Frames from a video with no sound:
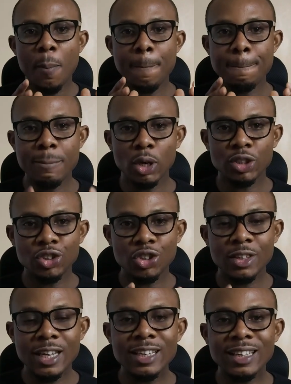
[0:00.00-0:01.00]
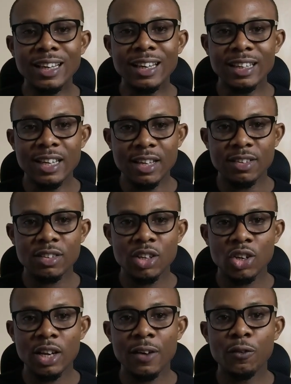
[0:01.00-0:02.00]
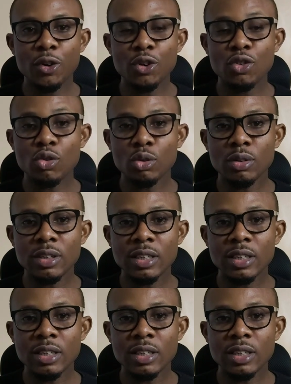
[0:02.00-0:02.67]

But you need this in order for you to